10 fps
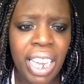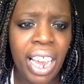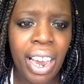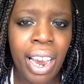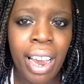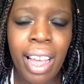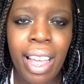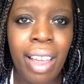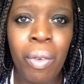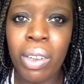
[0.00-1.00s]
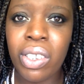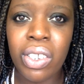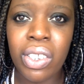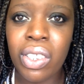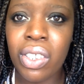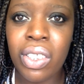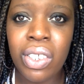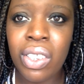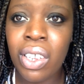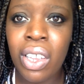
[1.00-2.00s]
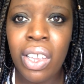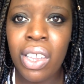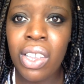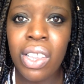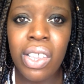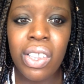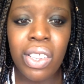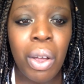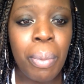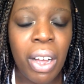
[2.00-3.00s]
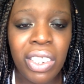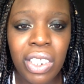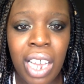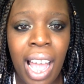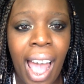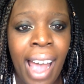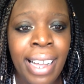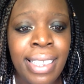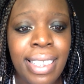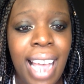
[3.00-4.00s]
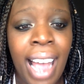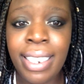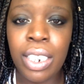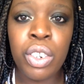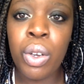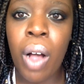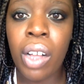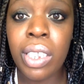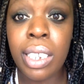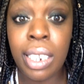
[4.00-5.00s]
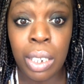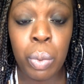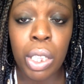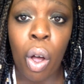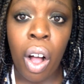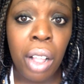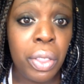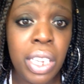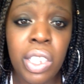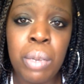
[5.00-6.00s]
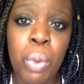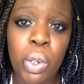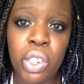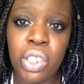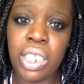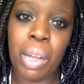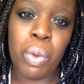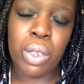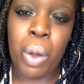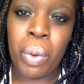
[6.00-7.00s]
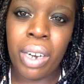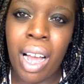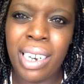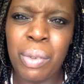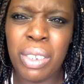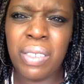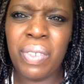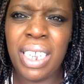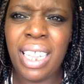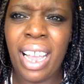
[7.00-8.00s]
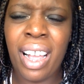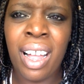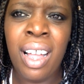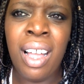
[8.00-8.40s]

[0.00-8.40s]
here, it was just so much, and I didn't know how to deal with all these emotions that was going on. I was feeling